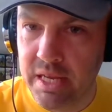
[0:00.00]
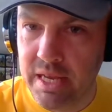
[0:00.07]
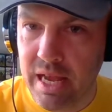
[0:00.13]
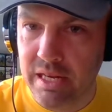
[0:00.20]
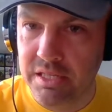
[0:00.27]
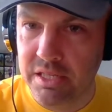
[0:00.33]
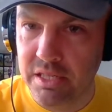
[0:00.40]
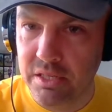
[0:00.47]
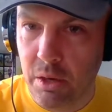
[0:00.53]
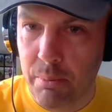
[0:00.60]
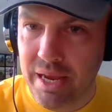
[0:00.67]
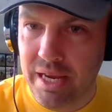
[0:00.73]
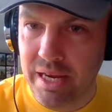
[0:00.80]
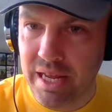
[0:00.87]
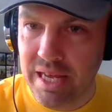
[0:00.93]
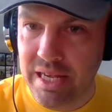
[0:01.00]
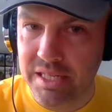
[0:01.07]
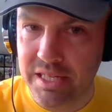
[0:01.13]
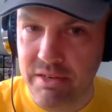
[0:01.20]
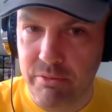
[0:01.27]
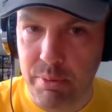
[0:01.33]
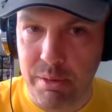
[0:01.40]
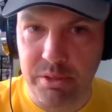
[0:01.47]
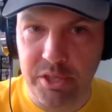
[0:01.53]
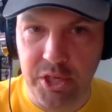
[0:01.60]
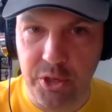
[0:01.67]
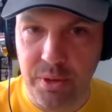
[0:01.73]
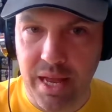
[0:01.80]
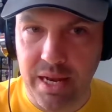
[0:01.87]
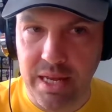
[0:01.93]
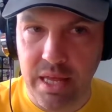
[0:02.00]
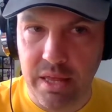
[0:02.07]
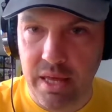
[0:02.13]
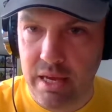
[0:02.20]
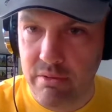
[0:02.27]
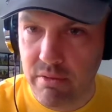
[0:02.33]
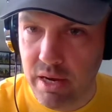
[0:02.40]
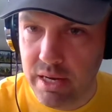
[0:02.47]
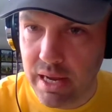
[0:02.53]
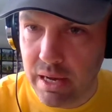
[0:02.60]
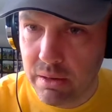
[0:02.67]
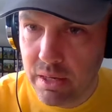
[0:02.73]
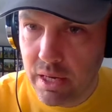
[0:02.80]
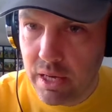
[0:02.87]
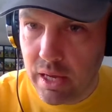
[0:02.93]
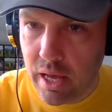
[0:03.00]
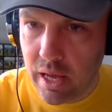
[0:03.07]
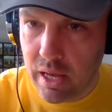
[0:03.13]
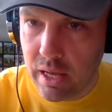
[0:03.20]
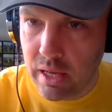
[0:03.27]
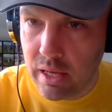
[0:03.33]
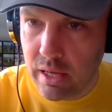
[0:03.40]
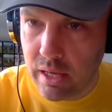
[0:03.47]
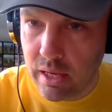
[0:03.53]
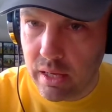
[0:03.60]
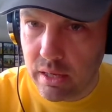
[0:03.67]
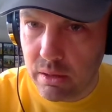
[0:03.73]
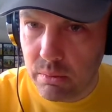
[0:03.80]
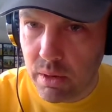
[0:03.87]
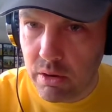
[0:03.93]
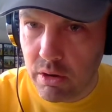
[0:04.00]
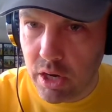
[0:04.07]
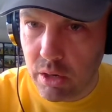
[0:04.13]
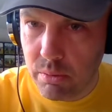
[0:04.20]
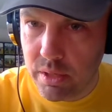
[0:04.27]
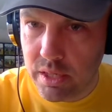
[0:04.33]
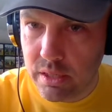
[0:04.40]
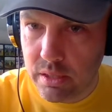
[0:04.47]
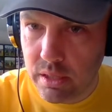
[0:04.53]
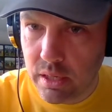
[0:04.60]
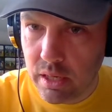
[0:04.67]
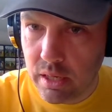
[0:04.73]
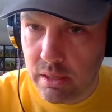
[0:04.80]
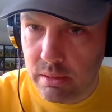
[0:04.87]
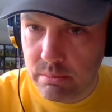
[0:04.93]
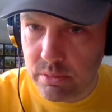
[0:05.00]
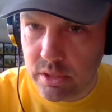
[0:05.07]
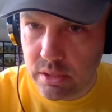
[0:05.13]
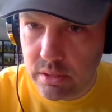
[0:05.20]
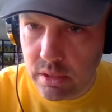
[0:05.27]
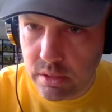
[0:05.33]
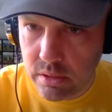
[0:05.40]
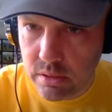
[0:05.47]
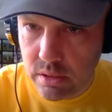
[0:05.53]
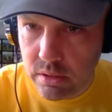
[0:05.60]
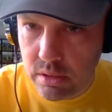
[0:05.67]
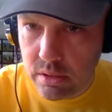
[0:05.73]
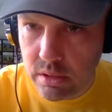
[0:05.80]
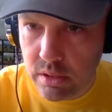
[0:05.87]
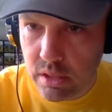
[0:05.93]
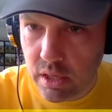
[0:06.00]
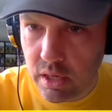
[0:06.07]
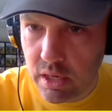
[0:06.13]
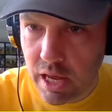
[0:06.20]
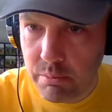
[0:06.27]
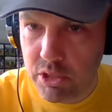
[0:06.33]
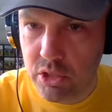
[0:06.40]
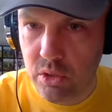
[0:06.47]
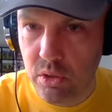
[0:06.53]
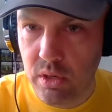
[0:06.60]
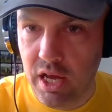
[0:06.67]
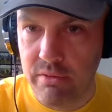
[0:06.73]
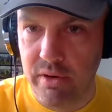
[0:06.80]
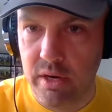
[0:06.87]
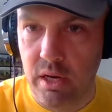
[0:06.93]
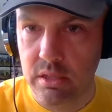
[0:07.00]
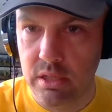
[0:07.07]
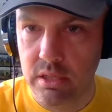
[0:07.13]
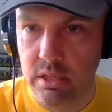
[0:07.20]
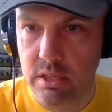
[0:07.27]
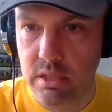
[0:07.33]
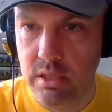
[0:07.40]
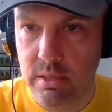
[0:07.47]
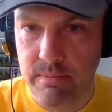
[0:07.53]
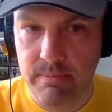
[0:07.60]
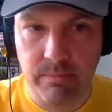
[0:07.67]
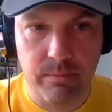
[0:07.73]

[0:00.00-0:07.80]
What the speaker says: Yeah, not making it easy for people to do anything right now. Where are we? Emma Shaw, life enhancers.